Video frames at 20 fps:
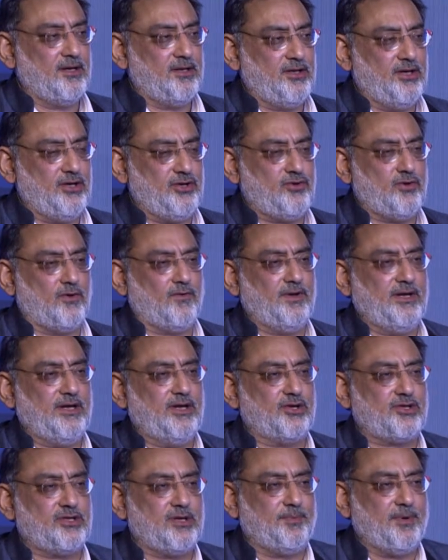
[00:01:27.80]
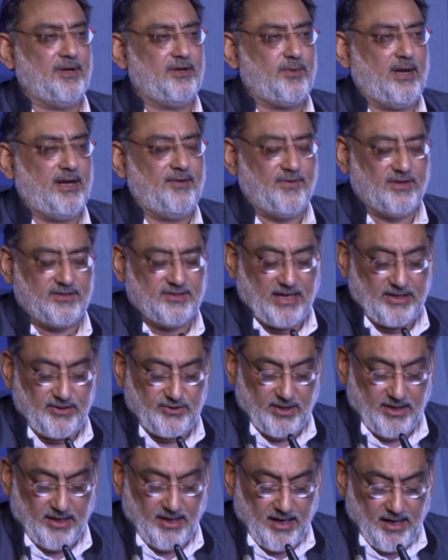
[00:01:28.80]
issue of leadership in 21st
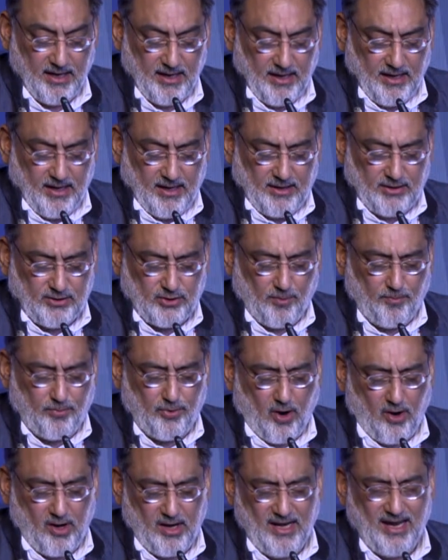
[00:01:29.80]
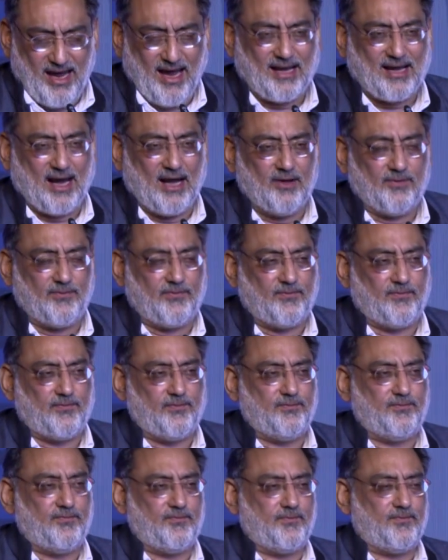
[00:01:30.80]
century. So broadly, I kind
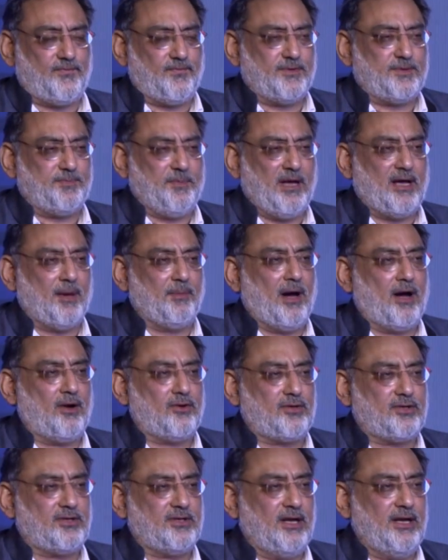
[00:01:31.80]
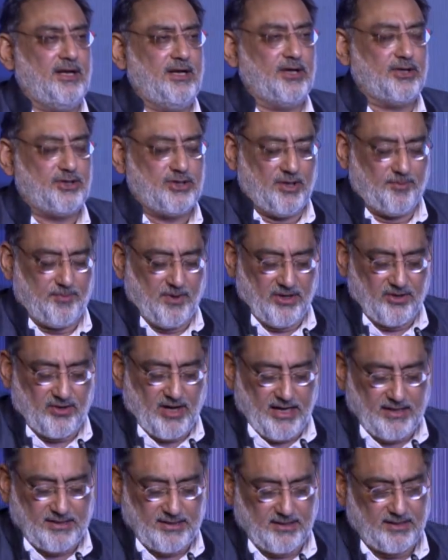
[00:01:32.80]
of speak about the leadership in
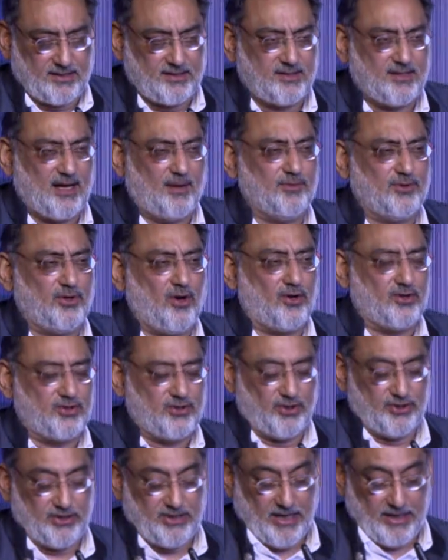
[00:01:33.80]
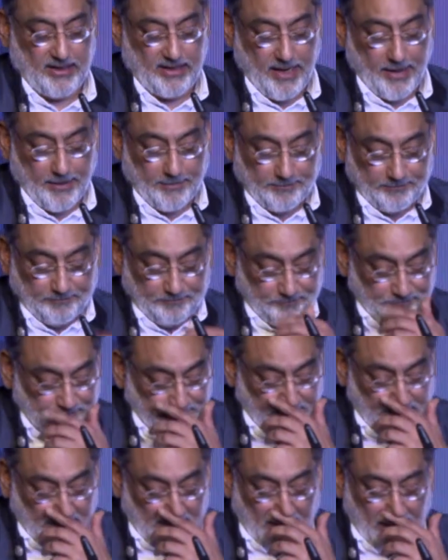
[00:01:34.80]
crisis, some thoughts on J&K.
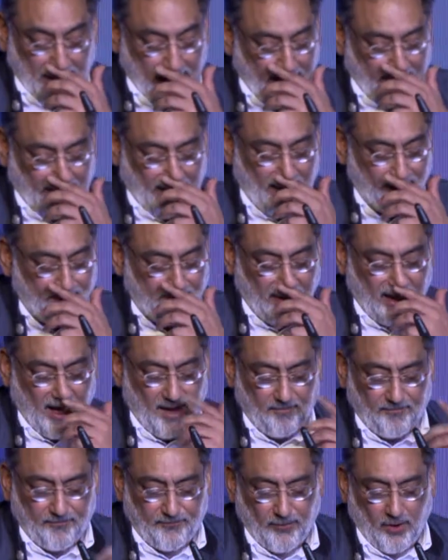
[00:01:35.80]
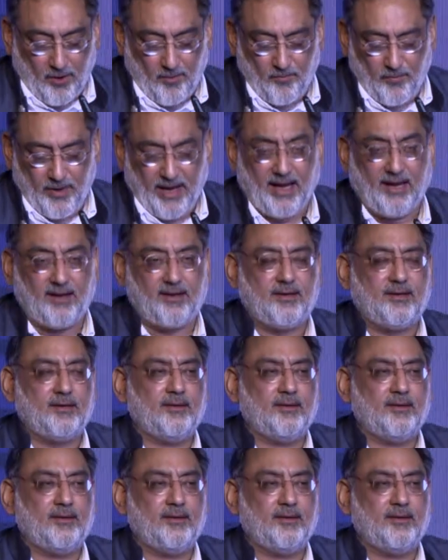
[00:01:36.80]
And I'll pick up from where